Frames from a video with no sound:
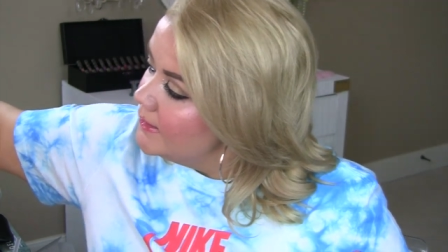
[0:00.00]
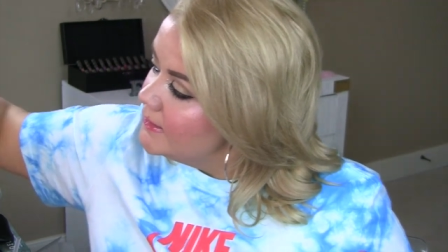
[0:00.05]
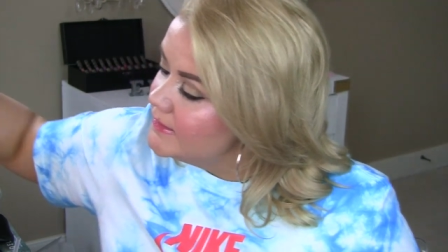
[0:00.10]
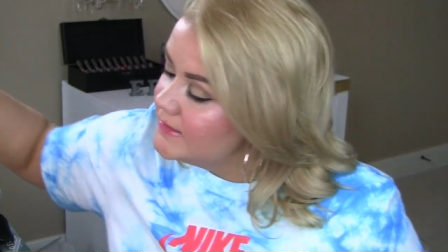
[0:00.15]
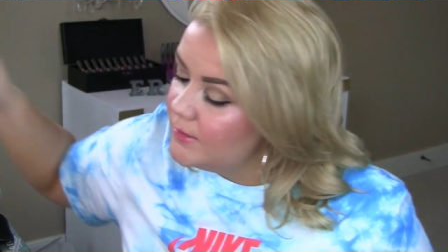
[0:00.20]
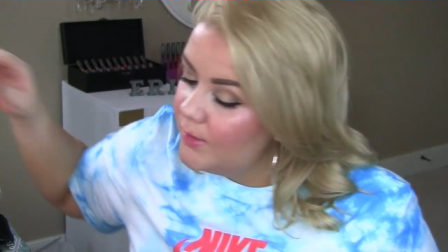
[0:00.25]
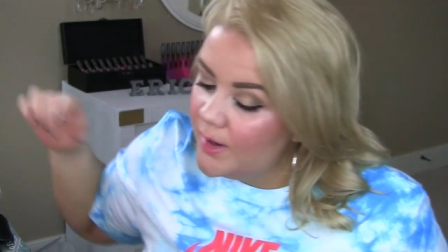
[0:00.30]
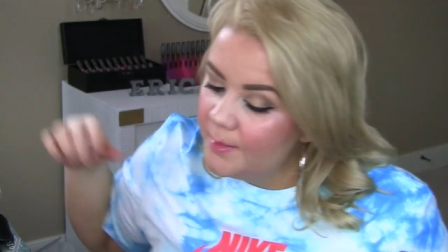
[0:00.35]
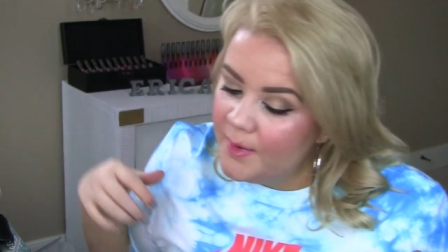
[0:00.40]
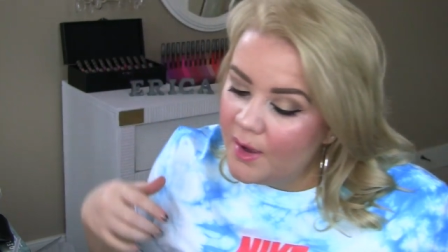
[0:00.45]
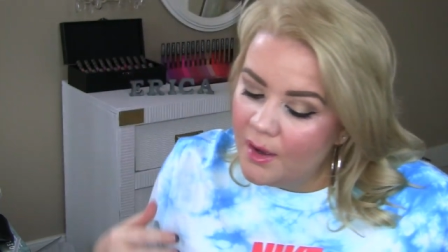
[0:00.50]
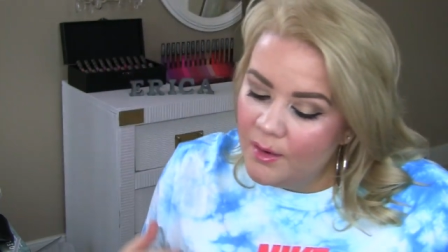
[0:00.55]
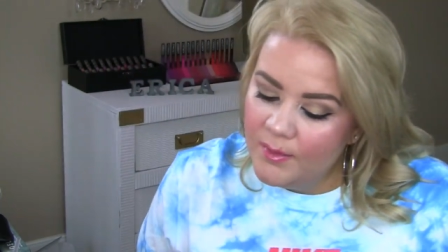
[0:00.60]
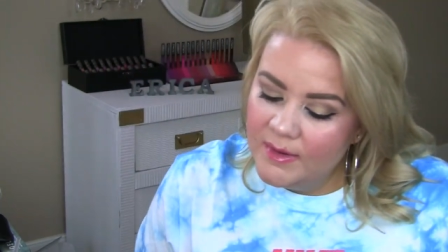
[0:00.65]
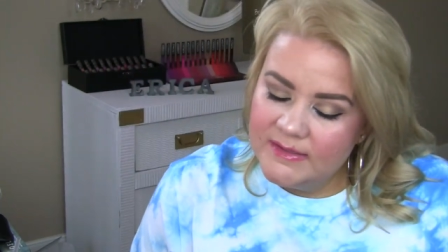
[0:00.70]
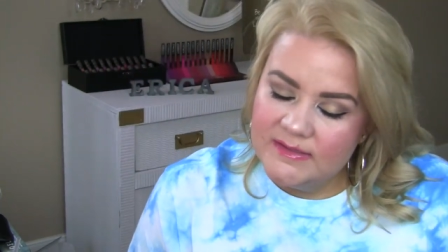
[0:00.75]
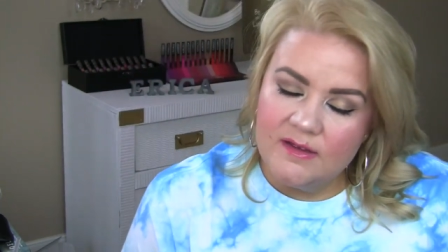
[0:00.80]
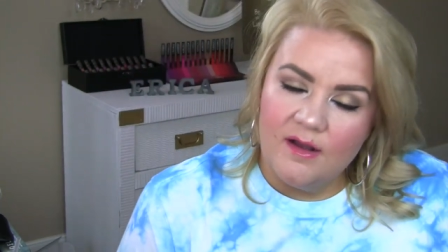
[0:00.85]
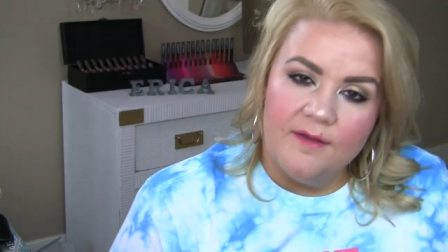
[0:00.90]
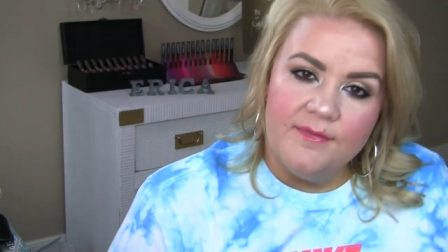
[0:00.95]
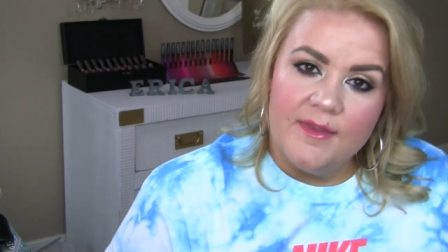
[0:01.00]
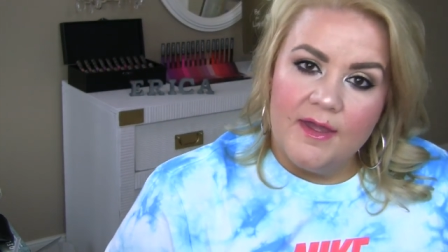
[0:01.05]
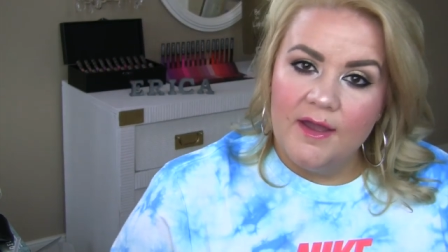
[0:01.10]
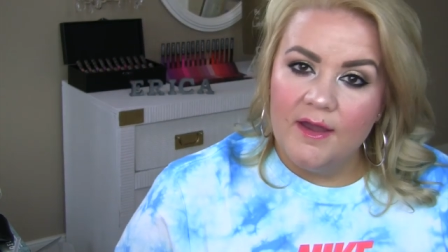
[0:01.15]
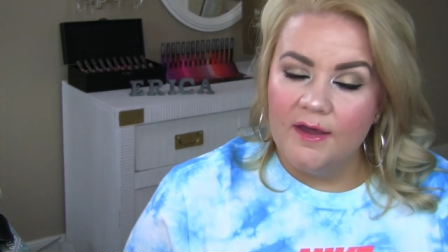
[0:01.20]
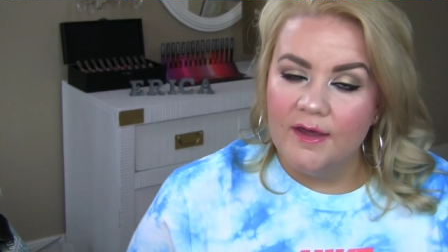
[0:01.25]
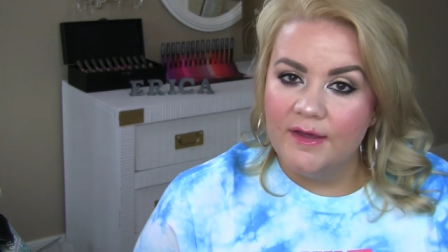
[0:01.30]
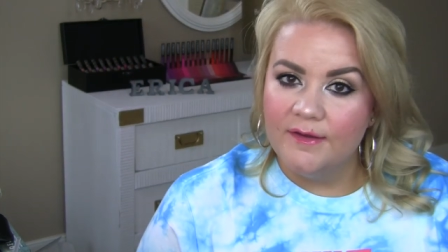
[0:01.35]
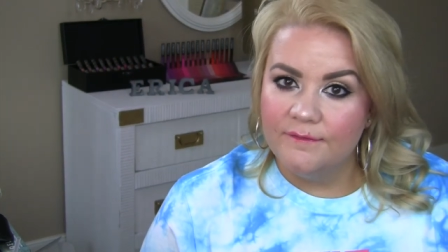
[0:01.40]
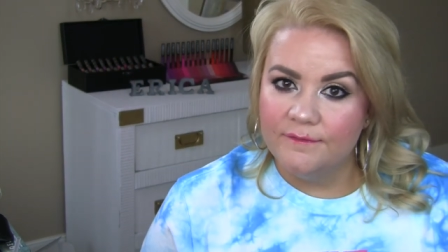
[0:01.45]
So I'm always on the
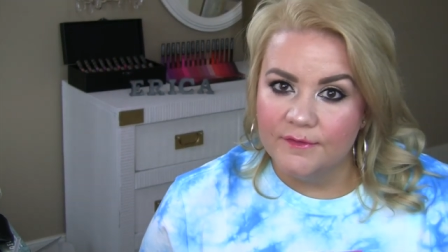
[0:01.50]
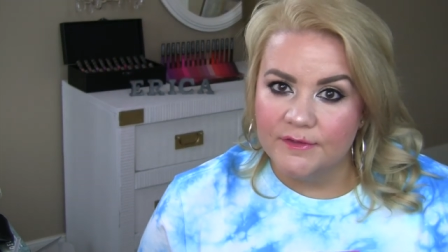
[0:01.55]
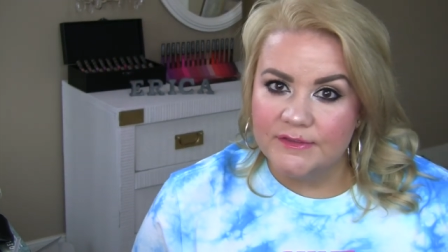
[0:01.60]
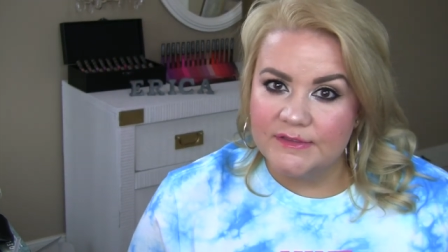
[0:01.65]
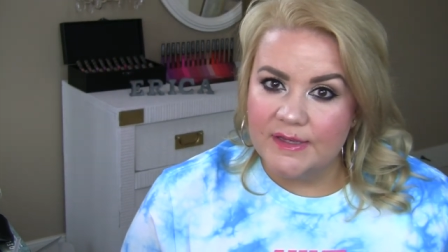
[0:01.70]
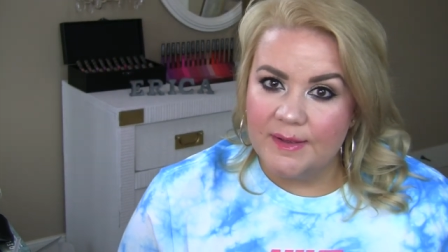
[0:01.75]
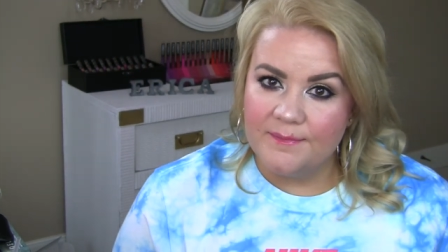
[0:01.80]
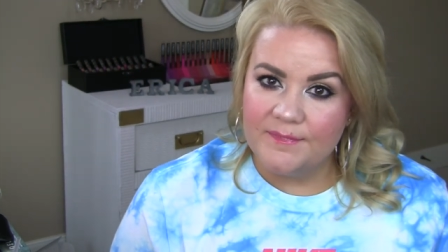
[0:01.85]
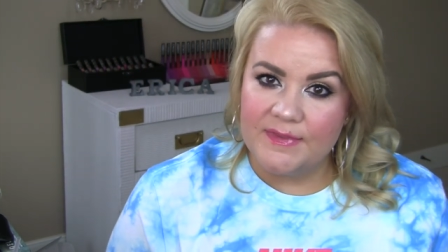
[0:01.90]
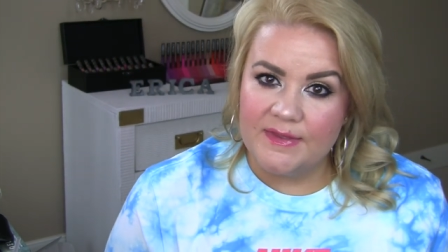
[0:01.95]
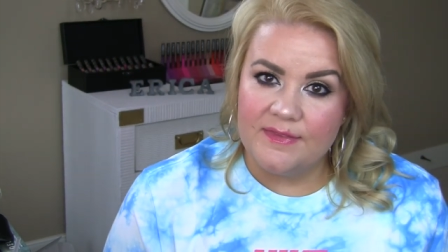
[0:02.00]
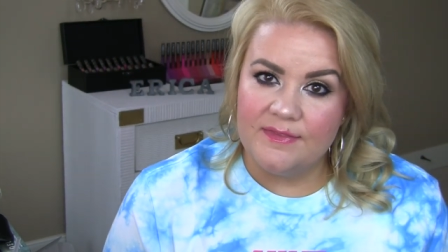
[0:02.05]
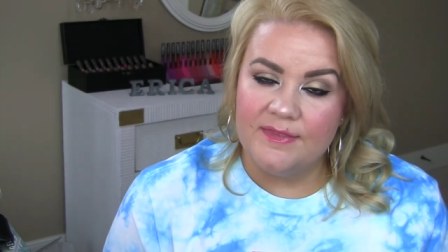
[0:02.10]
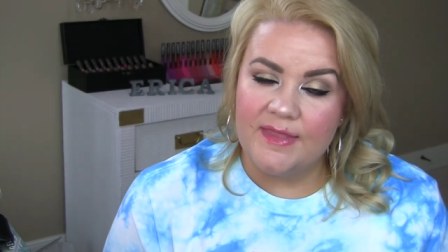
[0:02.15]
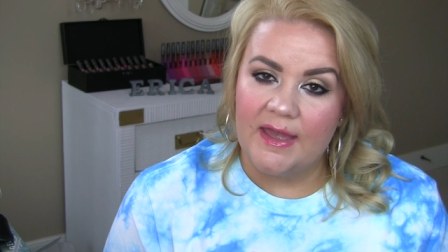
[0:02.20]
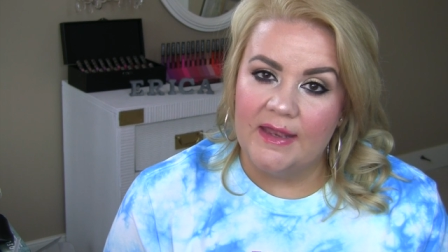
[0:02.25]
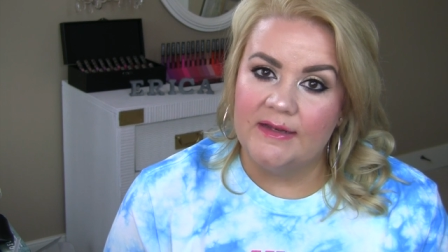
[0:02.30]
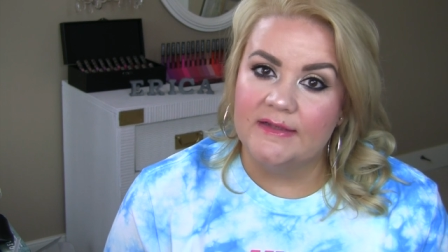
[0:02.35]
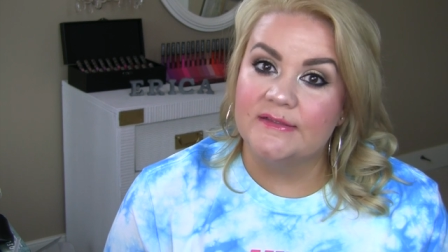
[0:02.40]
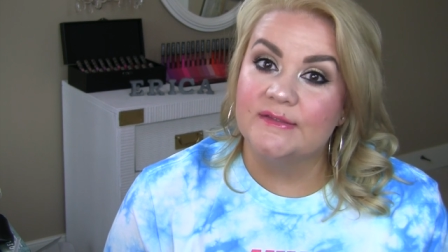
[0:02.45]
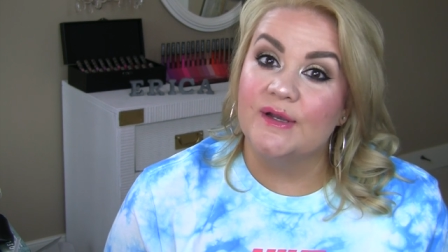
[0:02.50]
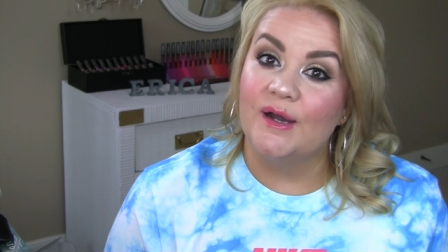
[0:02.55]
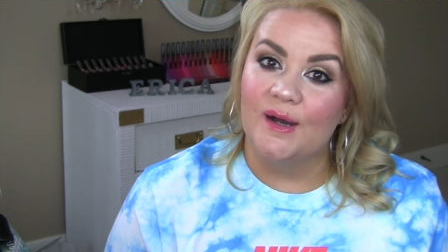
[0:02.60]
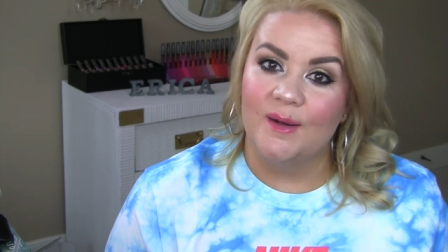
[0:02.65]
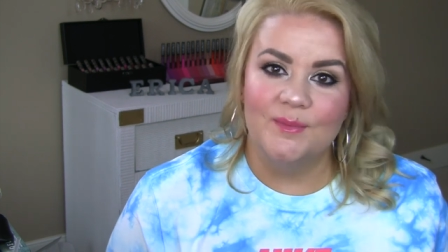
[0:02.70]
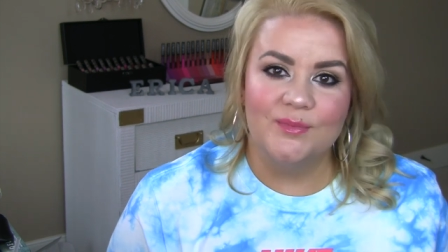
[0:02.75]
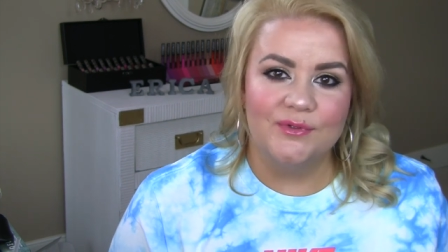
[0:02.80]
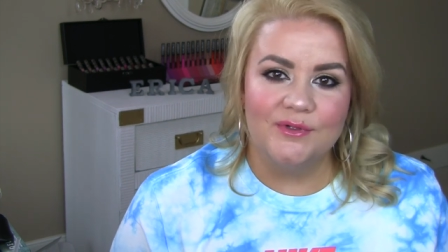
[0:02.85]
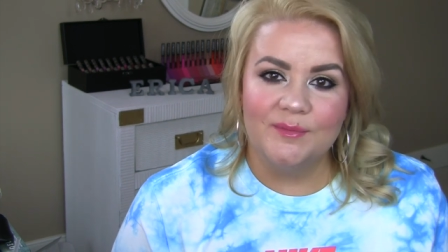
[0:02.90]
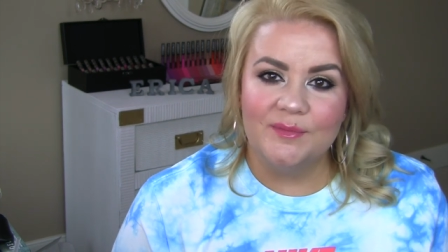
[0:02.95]
hunt for something that is
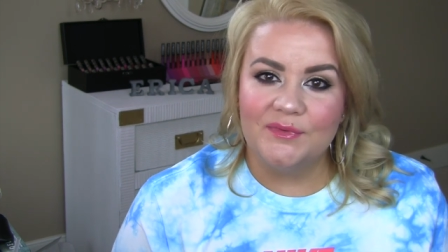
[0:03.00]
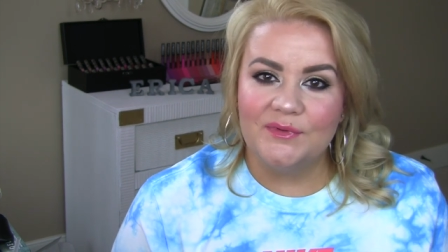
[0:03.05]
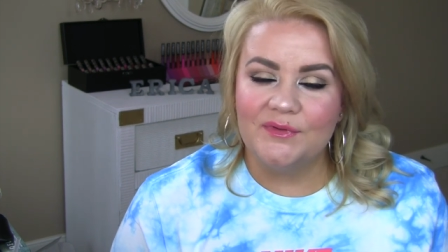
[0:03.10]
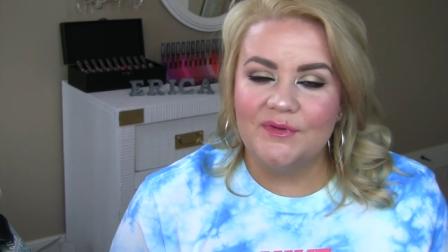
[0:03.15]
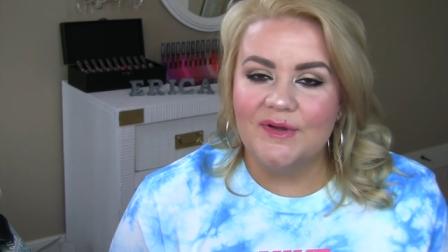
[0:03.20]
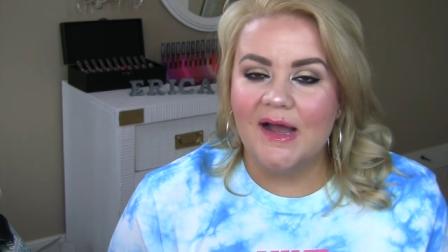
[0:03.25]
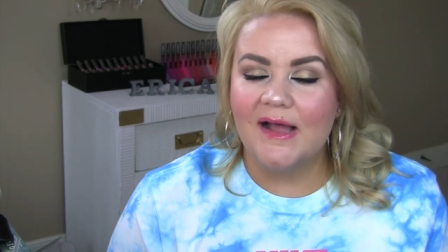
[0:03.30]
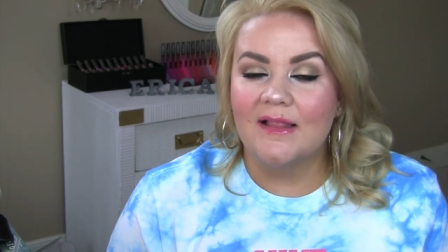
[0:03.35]
comparable.